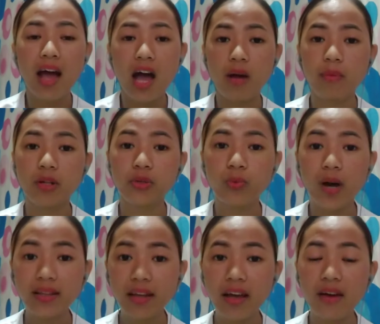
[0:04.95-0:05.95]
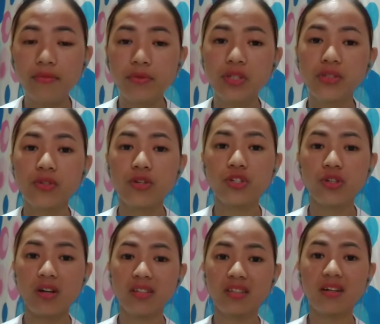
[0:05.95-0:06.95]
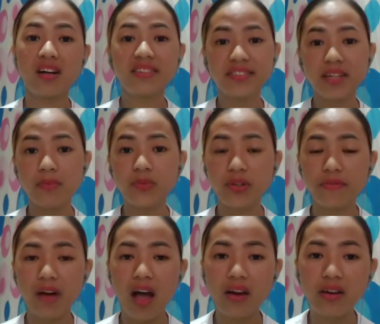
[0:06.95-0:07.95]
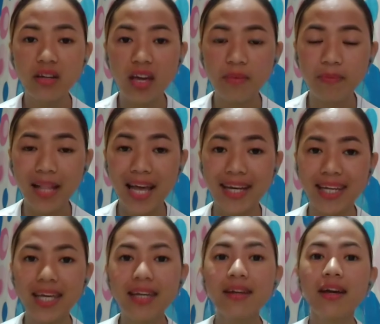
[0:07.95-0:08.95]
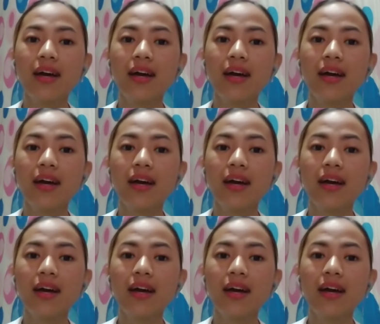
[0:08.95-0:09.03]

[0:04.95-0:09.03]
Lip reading: about what I have researched on the concepts of aggregate planning,